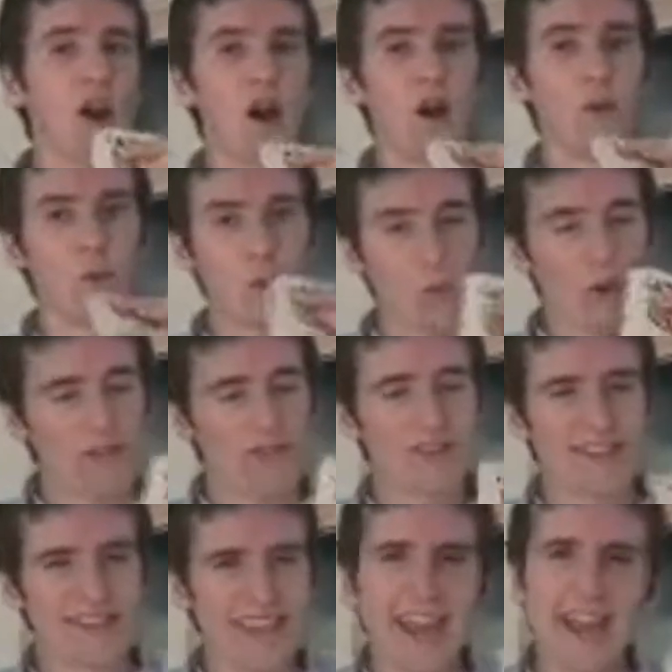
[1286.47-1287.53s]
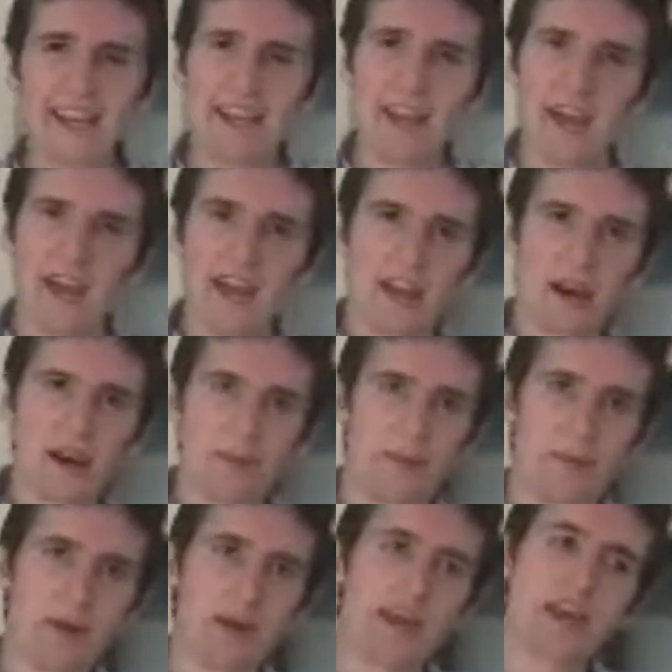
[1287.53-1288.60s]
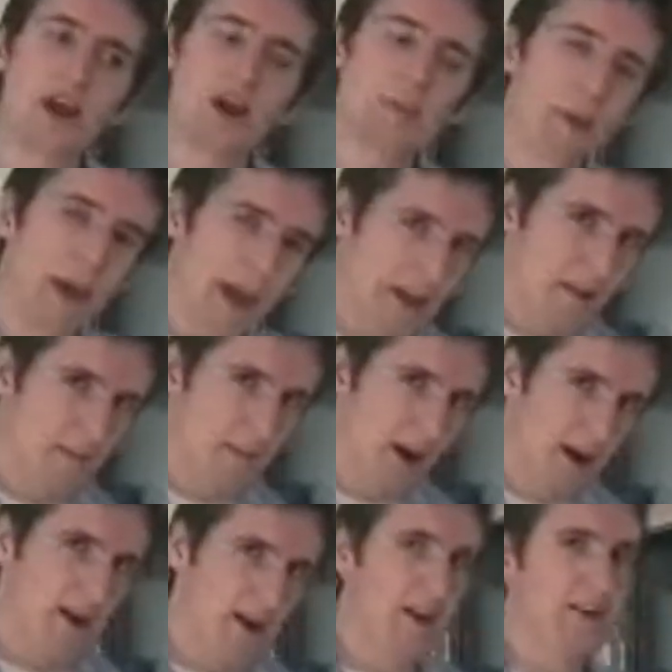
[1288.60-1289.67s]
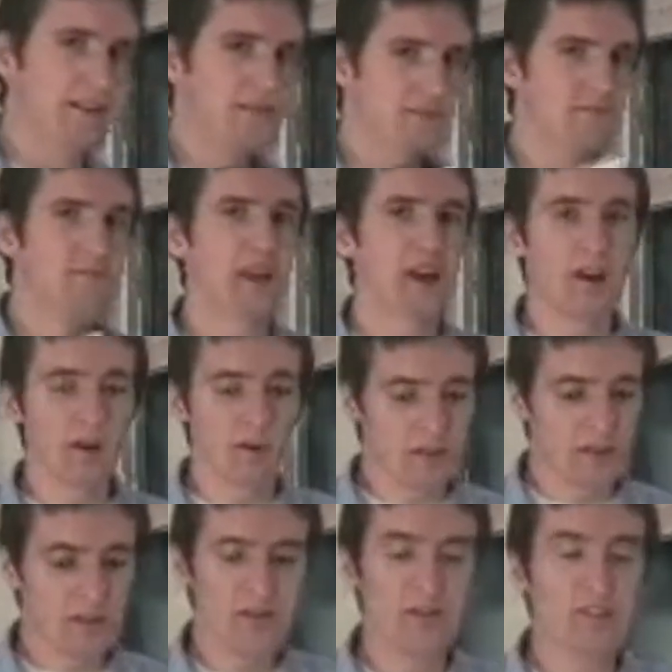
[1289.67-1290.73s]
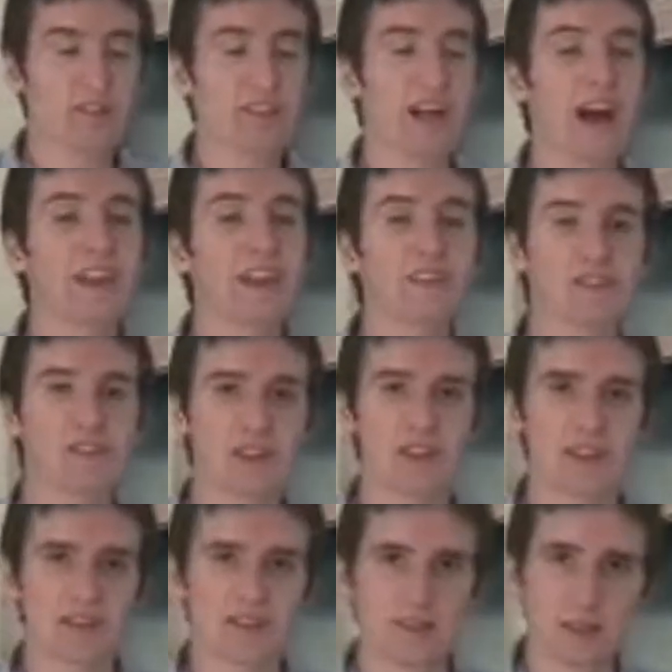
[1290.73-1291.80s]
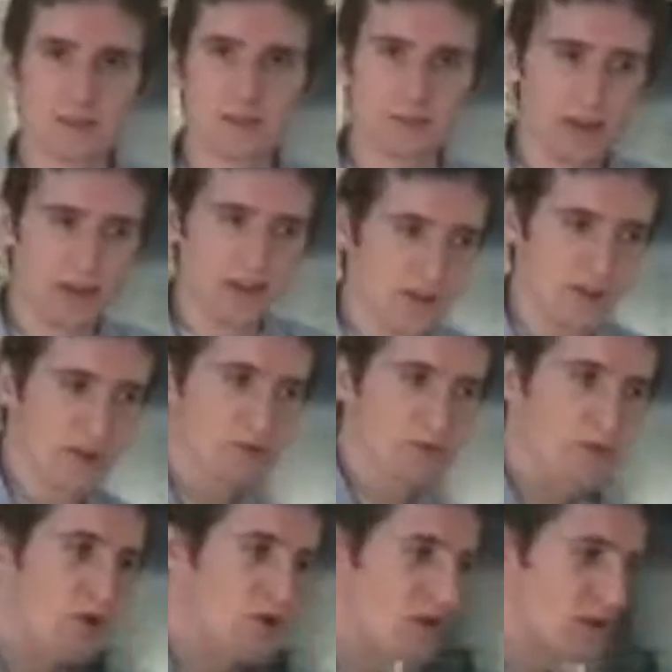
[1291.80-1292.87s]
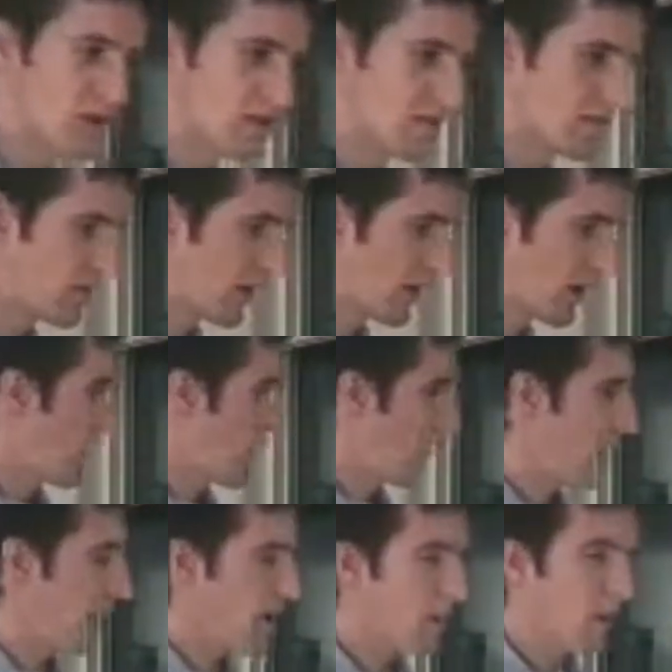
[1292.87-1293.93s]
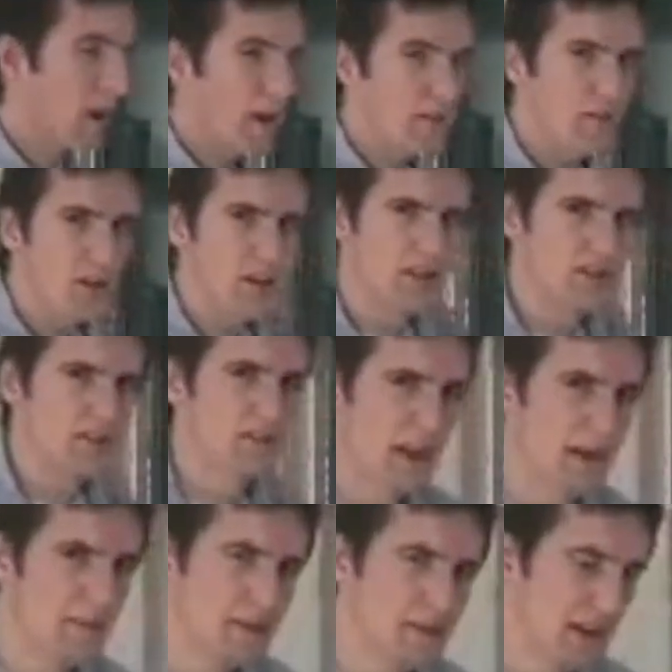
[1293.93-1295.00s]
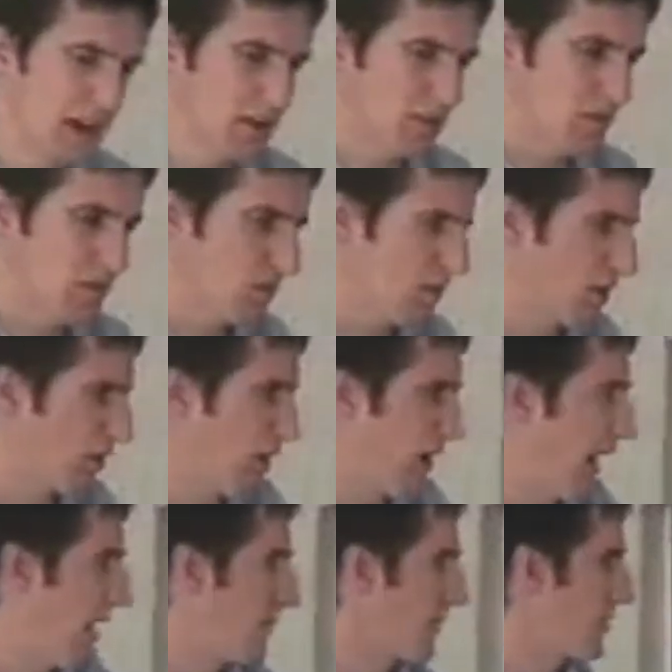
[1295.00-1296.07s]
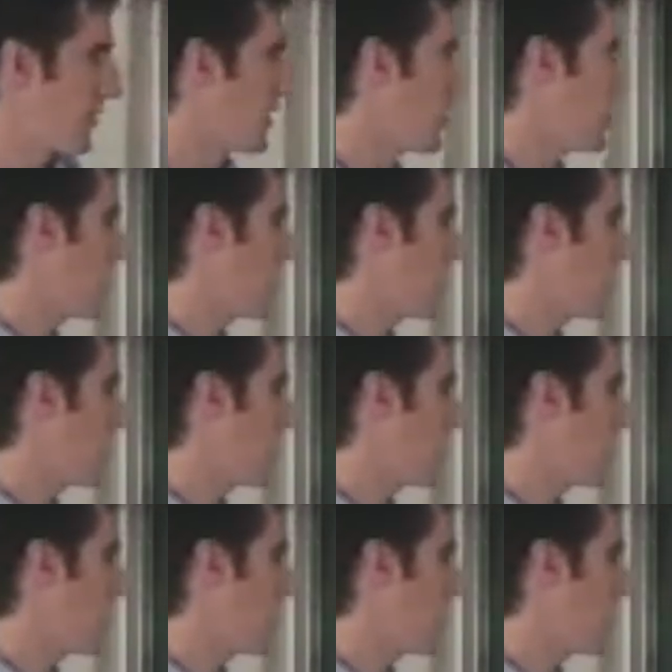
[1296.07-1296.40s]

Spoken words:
We want the deck to end up in our back pocket. Now, this is a lot easier than it seems because of the motion. Think about if you're going to slam a deck through the window, what happens.